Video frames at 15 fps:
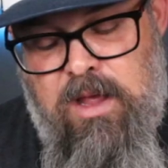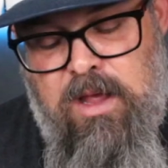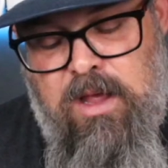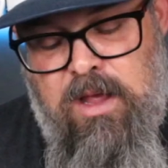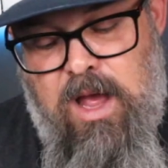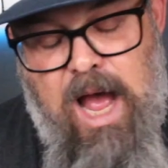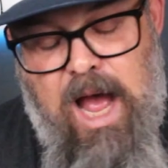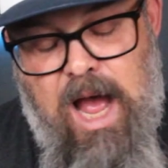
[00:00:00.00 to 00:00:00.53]

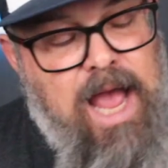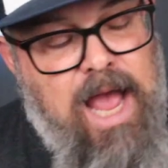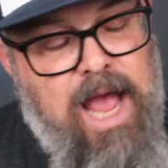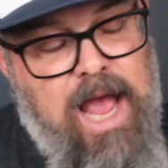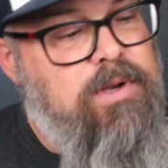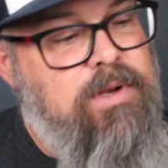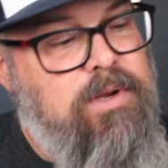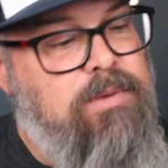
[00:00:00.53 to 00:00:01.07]
I would
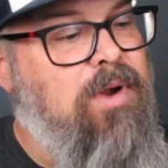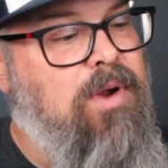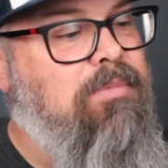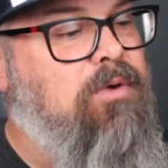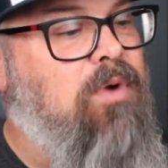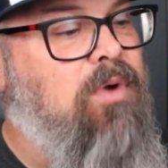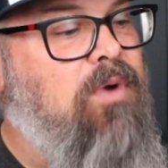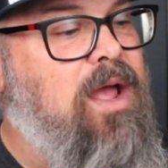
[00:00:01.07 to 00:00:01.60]
probably
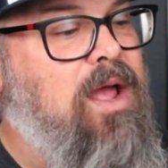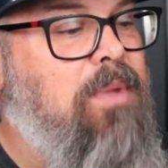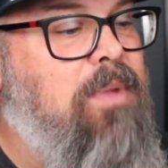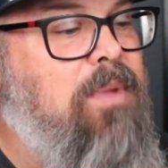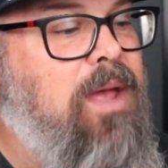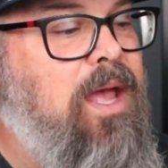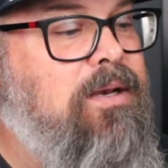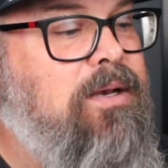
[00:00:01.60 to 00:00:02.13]
recommend
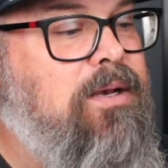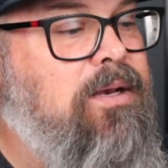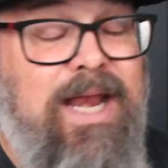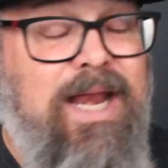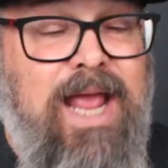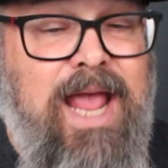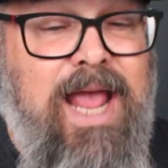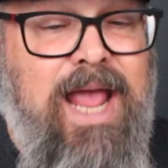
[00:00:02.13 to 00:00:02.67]
an
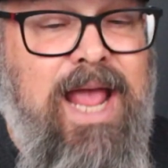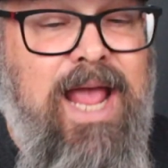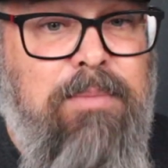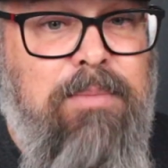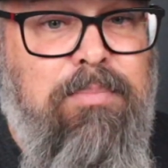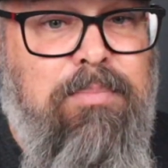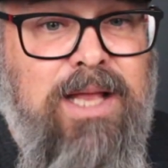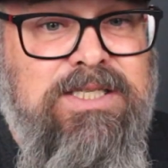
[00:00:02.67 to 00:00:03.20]
8K Penn
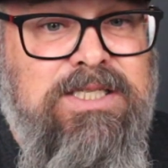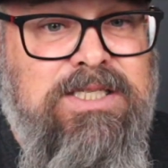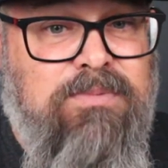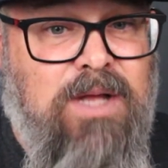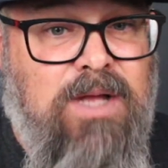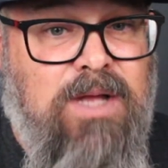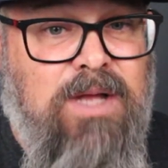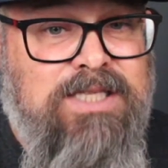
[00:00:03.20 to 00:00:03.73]

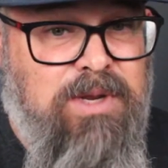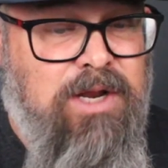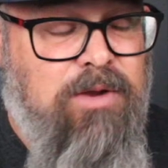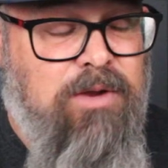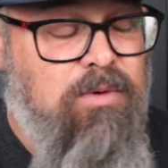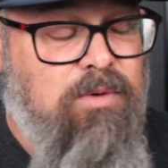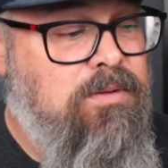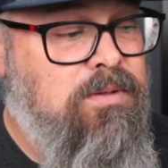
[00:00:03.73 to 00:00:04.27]
spinning reel.
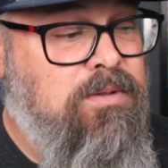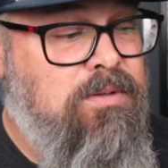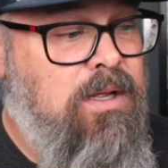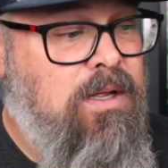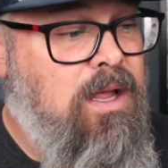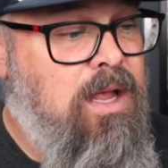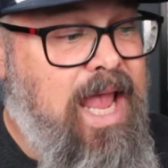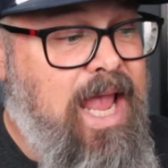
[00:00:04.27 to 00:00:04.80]

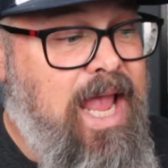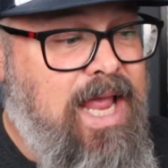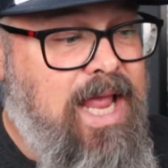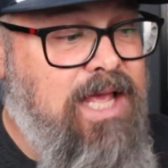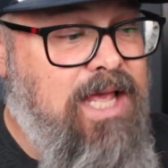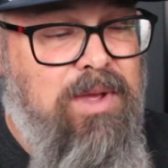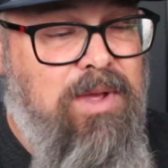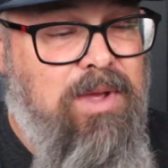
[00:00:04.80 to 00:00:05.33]
8K
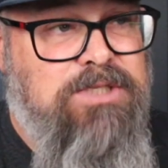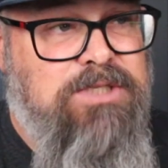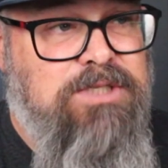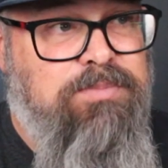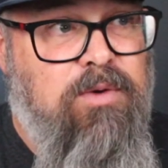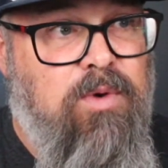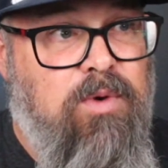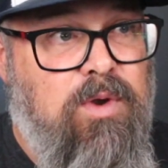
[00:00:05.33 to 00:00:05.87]
Penn spinning
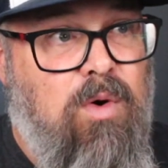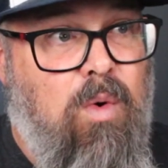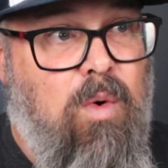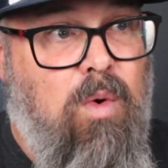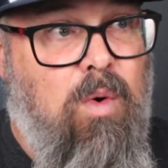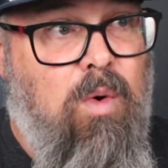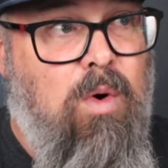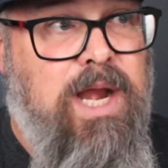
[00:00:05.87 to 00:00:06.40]
reel or
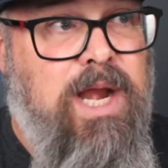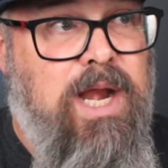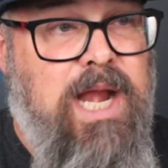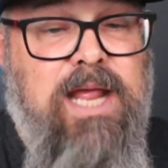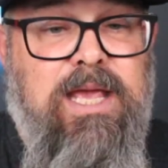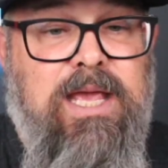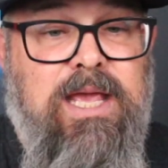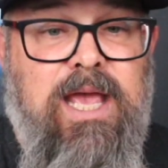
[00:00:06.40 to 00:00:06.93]
an
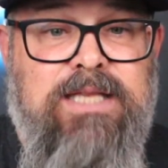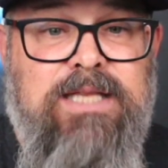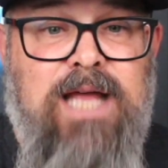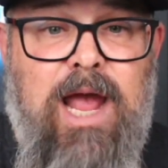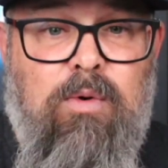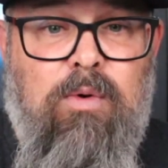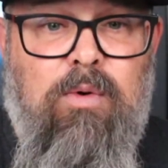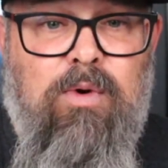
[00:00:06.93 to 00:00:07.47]
8K Daiwa
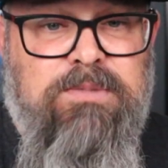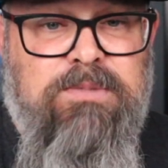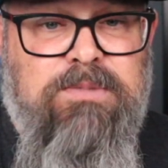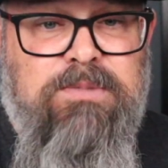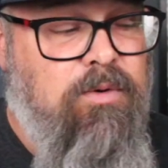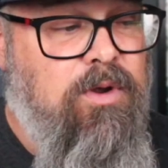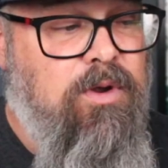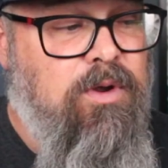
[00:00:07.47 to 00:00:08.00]
spinning reel,
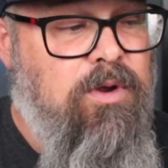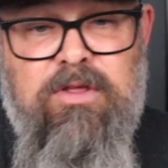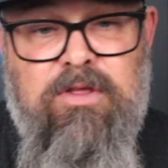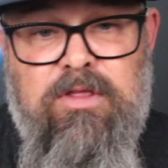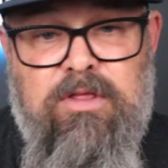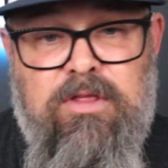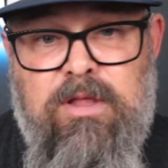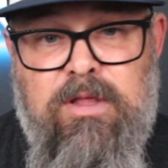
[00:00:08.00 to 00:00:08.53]
either the
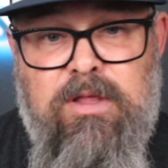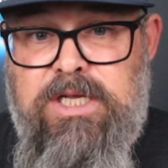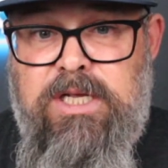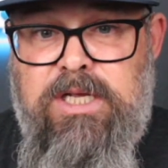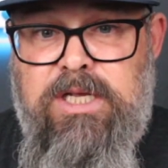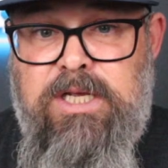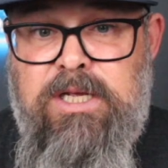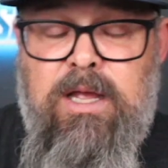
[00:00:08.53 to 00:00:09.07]
BG,
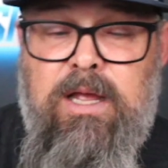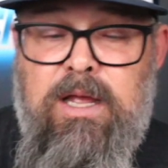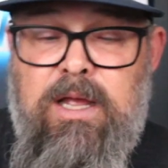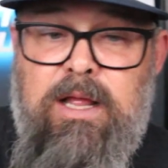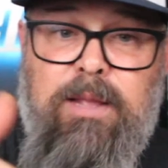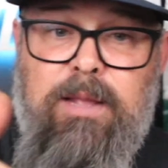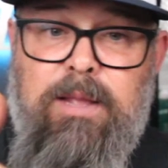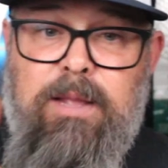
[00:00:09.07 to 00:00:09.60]
the
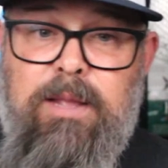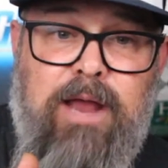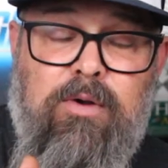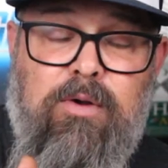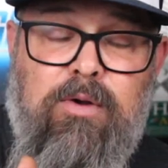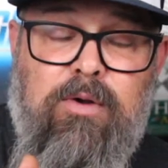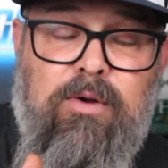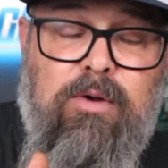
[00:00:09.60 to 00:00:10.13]
Battle.
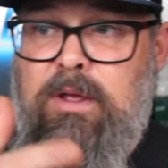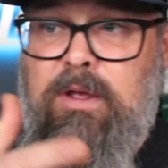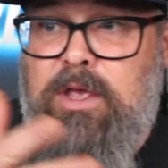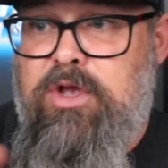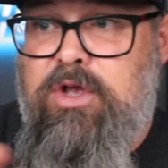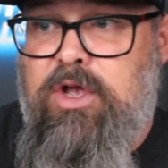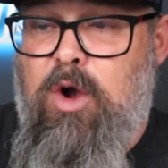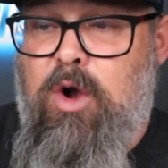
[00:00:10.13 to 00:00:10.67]
You can go
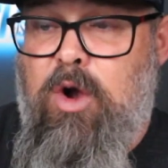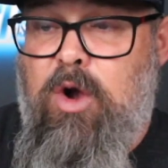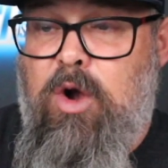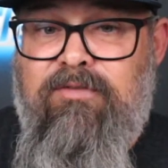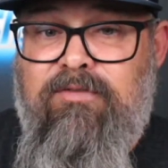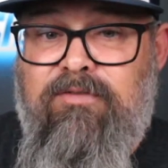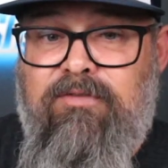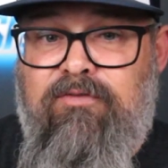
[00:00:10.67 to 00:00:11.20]
with the
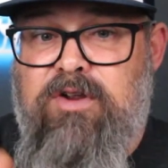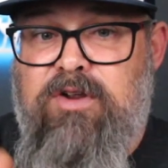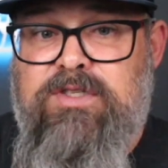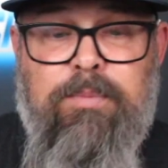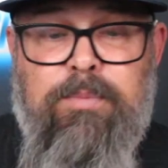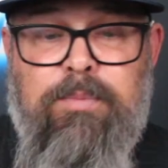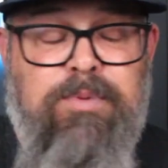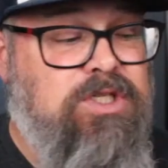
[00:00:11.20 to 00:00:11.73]
Fierce or the
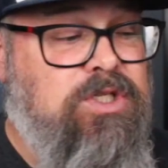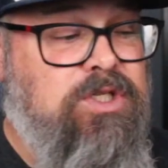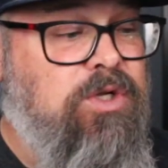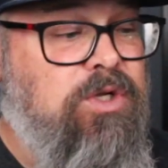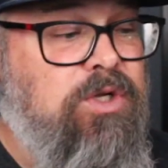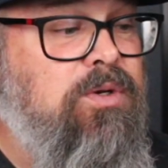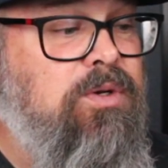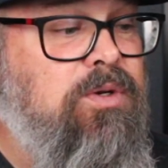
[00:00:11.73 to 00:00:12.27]
Pursuit.
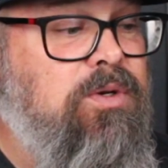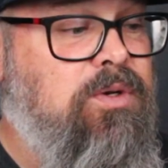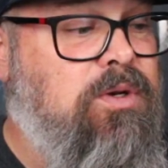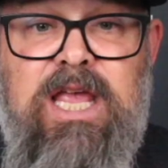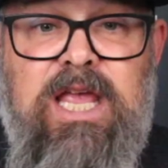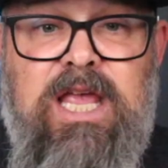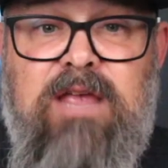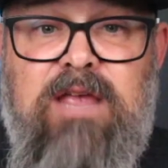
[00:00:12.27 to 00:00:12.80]
Even
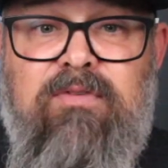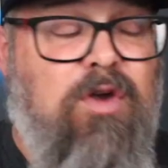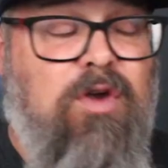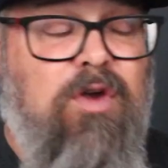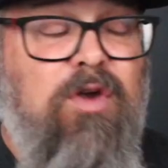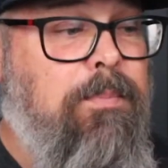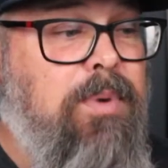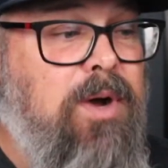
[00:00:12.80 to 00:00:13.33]
if you're on a
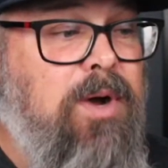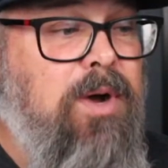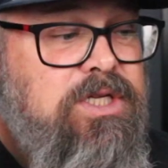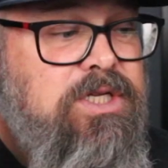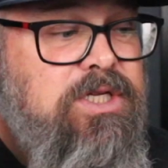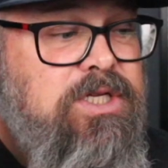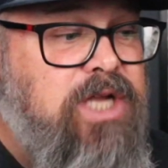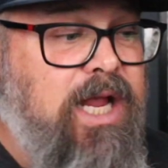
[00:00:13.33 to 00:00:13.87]
budget,
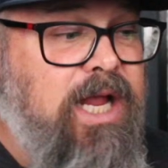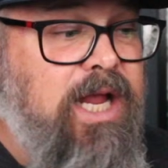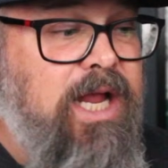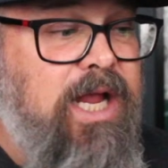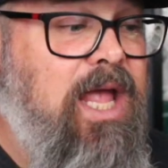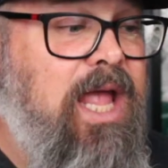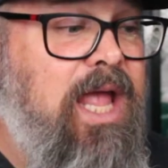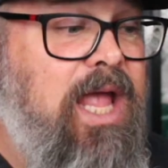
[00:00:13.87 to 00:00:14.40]
check out the
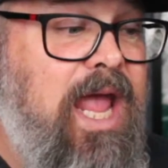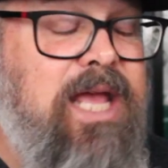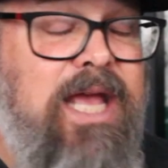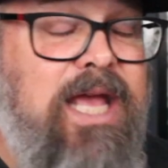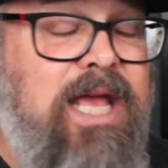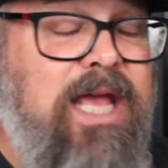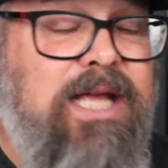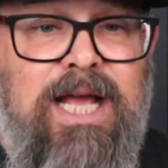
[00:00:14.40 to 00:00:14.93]
8K
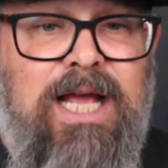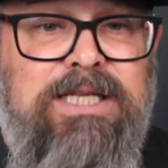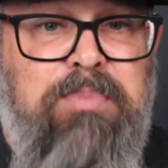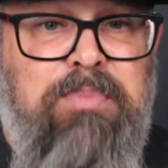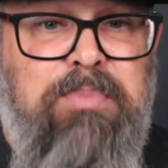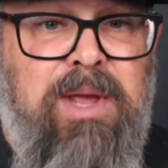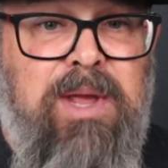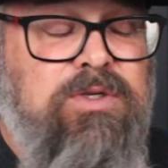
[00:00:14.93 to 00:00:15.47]
size
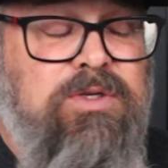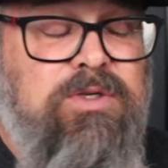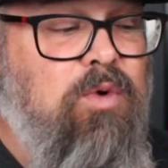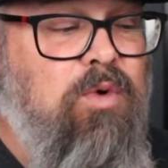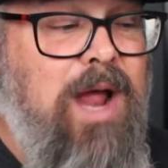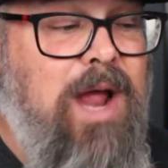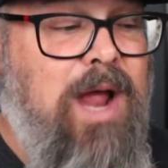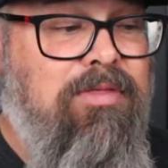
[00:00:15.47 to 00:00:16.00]

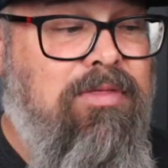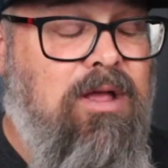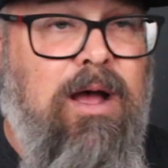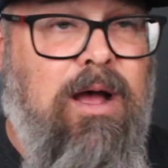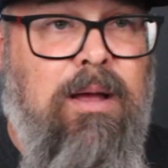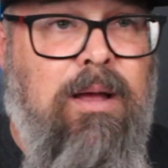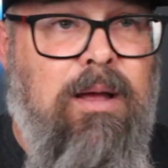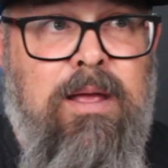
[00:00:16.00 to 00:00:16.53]

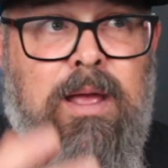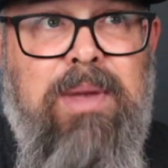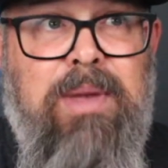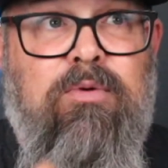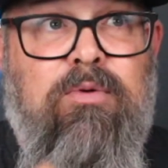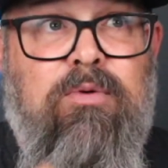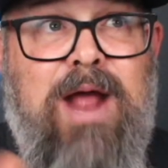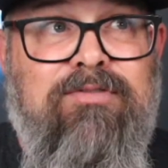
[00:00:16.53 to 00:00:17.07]
Penn
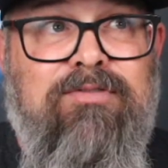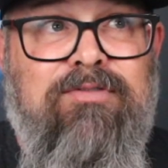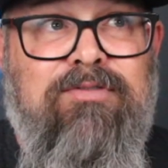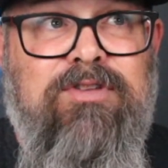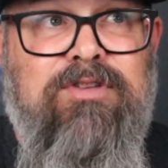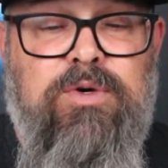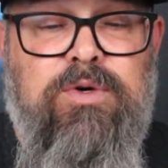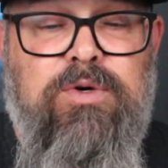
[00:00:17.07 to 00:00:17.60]
Raft 2.
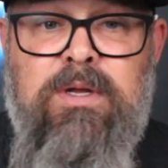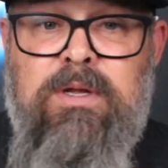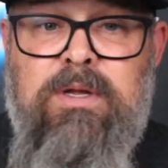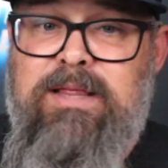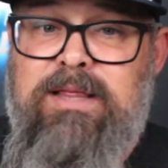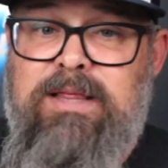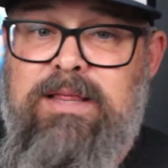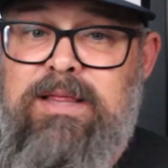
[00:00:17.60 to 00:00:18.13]
That's
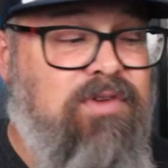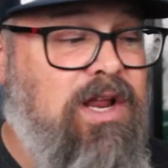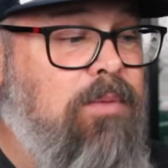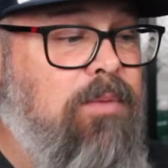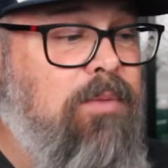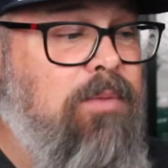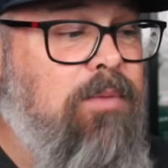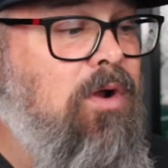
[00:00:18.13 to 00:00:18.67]
available on our
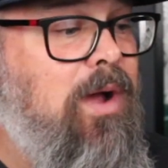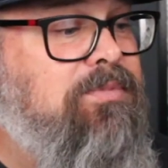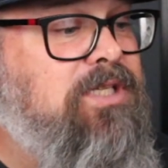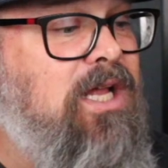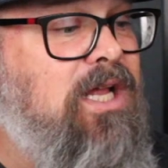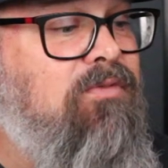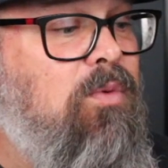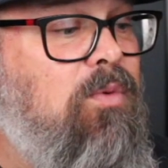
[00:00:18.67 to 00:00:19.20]
website if you
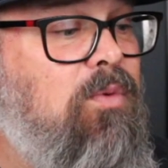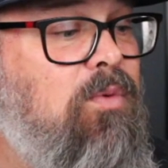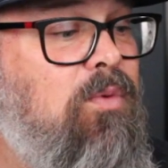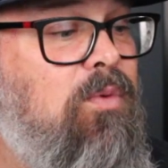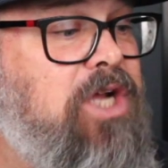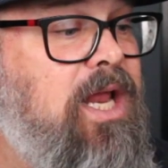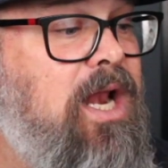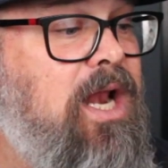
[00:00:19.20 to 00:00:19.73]
want to check it
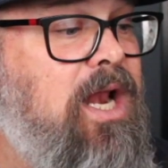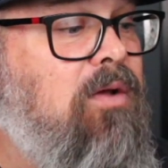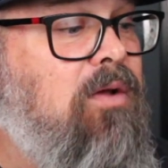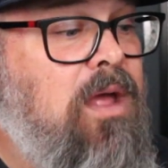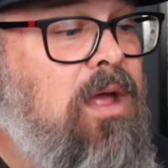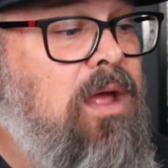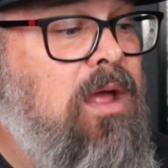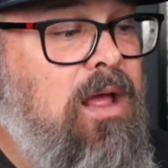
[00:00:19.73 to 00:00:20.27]
out.
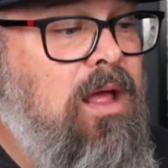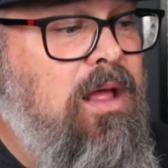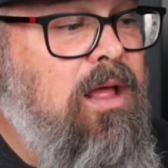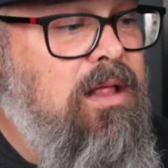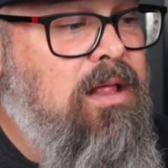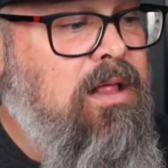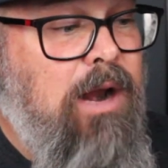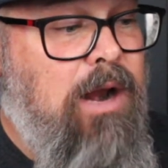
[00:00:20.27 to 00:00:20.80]
That'll
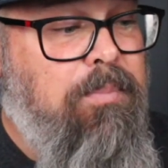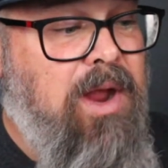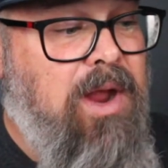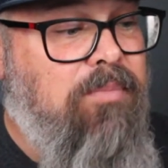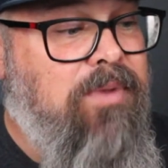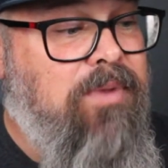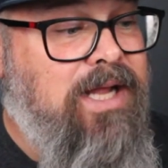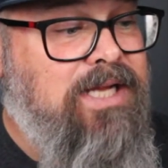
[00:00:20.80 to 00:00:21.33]
pair up
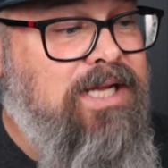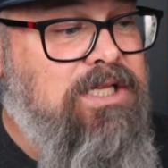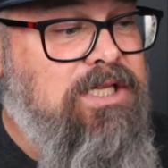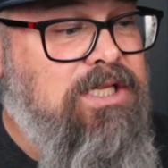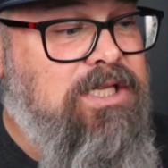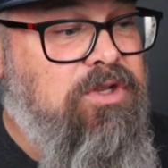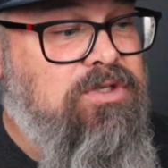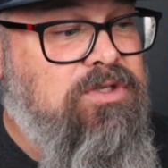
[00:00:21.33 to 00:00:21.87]
nicely with your
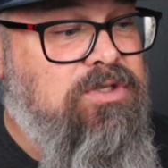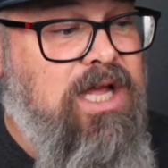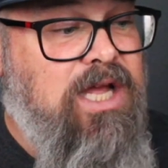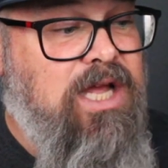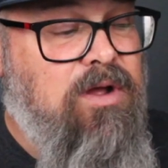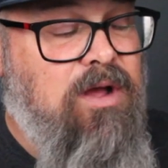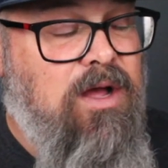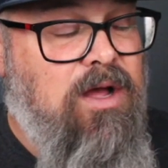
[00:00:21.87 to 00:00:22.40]
10-foot
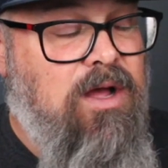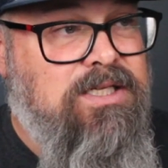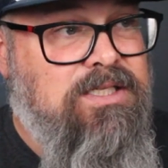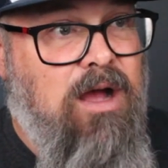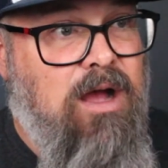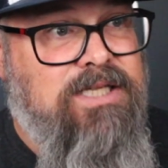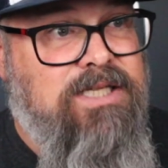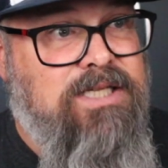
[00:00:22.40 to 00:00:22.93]
ugly
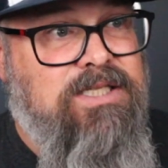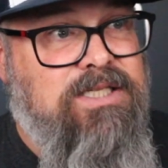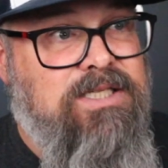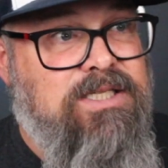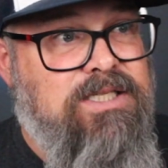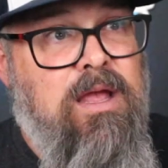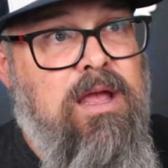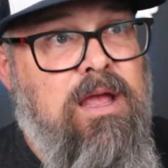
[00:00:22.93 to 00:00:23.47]
stick.
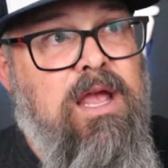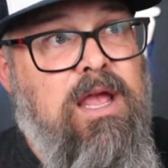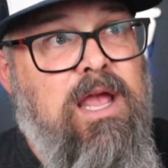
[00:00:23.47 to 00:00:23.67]
If you